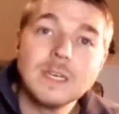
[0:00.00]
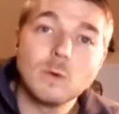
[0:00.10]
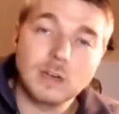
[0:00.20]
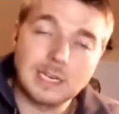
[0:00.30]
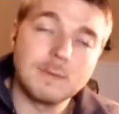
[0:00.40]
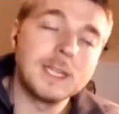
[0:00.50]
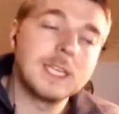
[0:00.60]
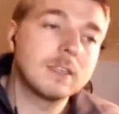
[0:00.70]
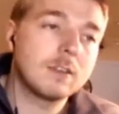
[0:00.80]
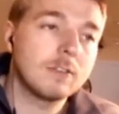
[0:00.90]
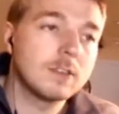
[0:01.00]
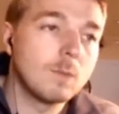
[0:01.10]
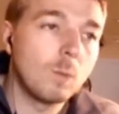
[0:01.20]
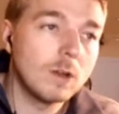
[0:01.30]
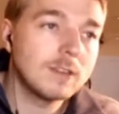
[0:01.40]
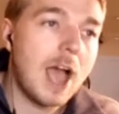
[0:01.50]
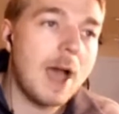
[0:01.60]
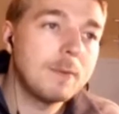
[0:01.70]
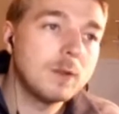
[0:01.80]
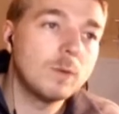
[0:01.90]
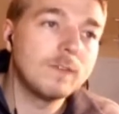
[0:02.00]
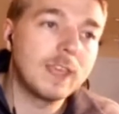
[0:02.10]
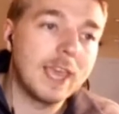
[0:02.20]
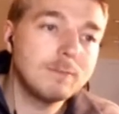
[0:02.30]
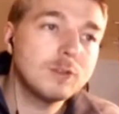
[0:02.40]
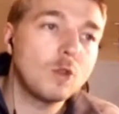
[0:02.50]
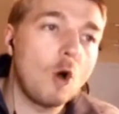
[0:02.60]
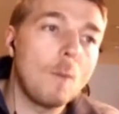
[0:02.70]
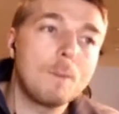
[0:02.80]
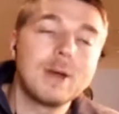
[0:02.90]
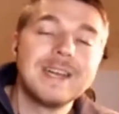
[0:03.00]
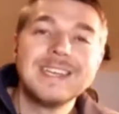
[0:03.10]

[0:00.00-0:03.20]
we're going to be discussing what's happened with GameStop.